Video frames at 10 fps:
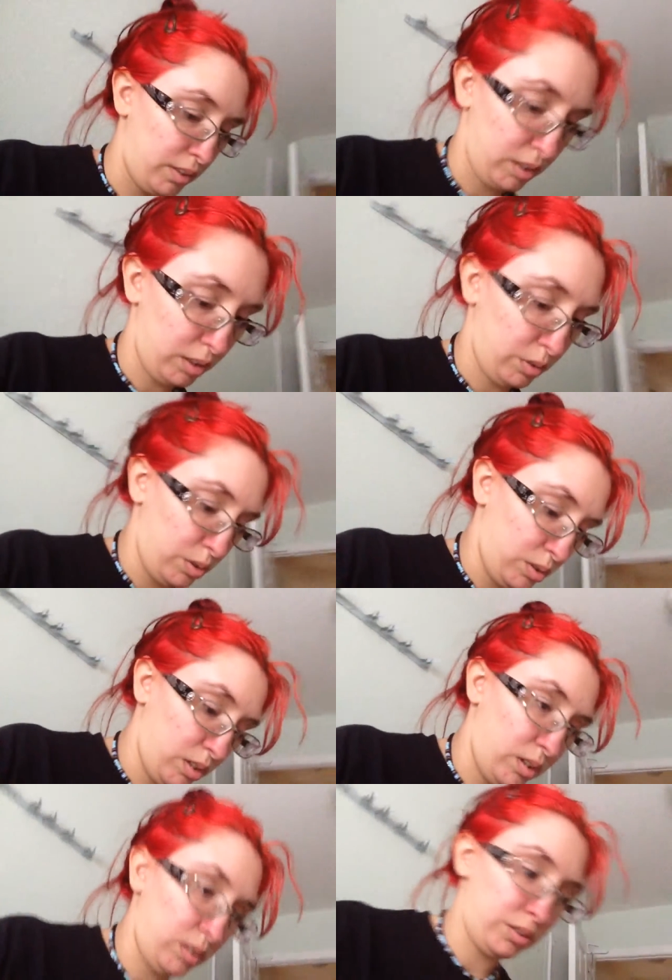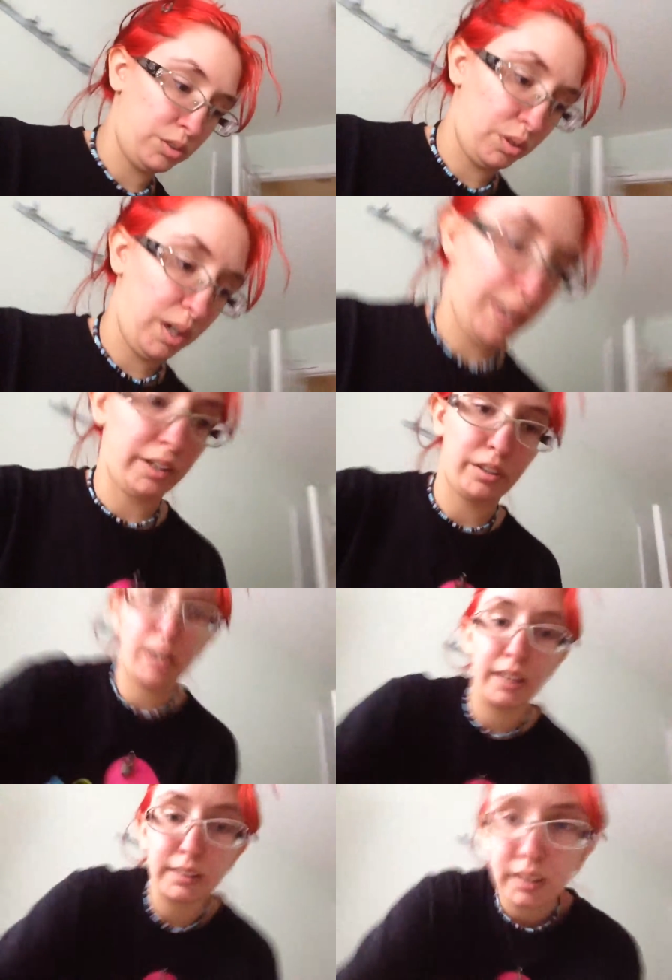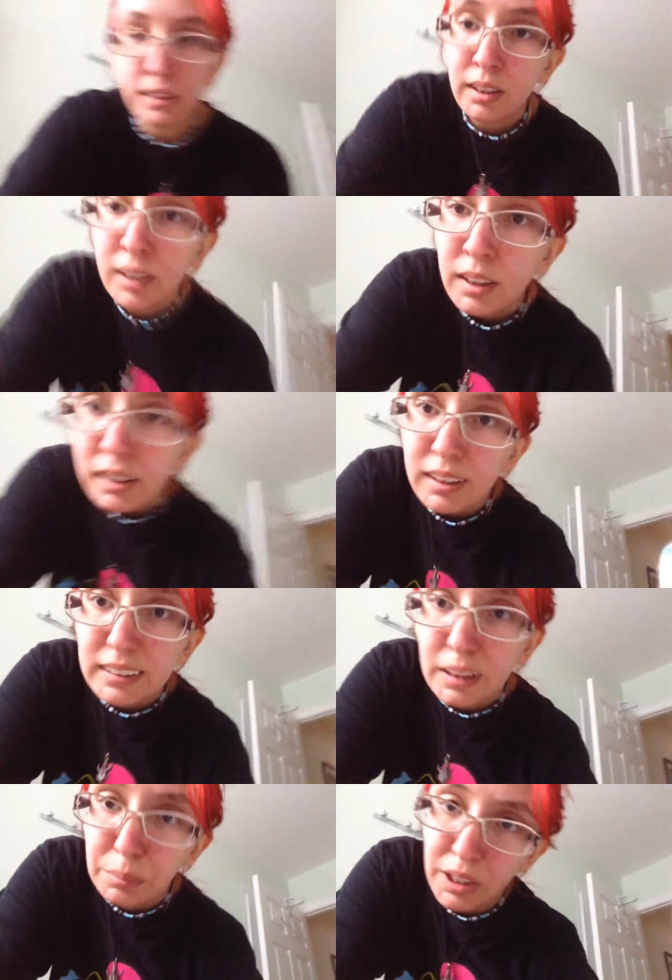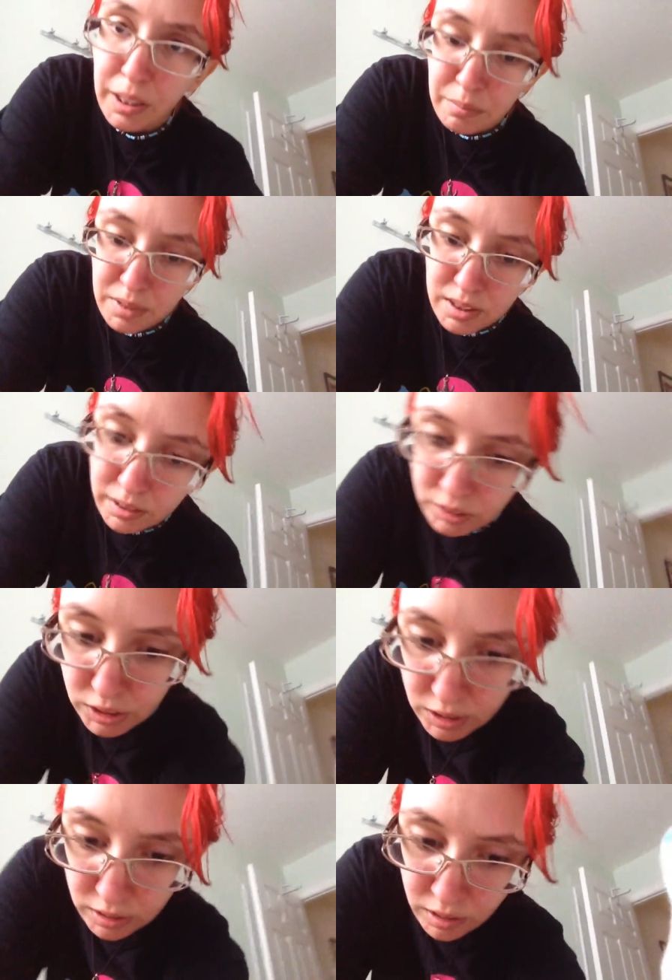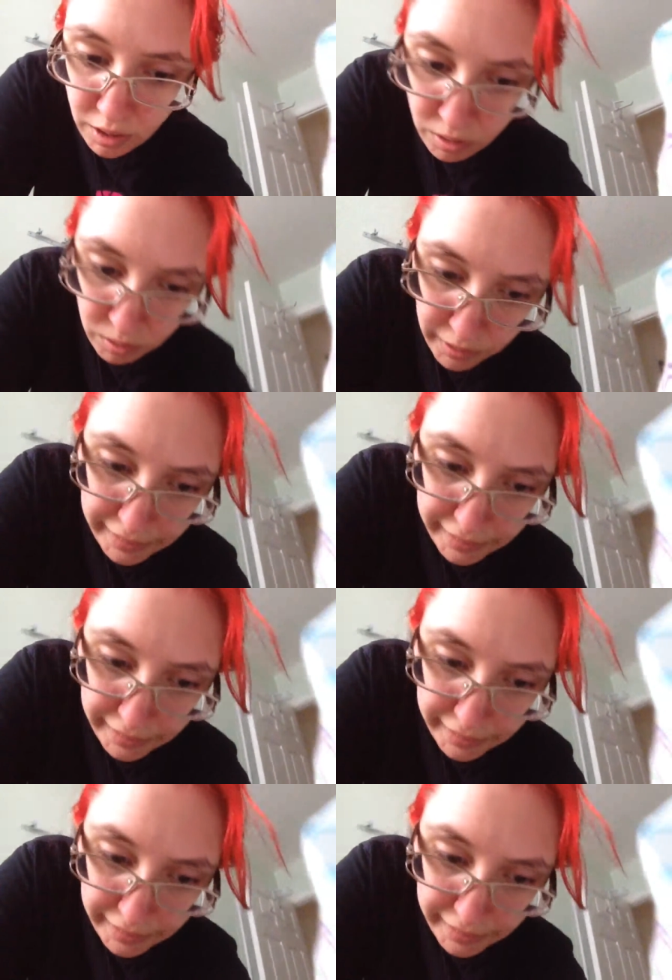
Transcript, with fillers: the clothes are all dry or not. Because sometimes they're still a little like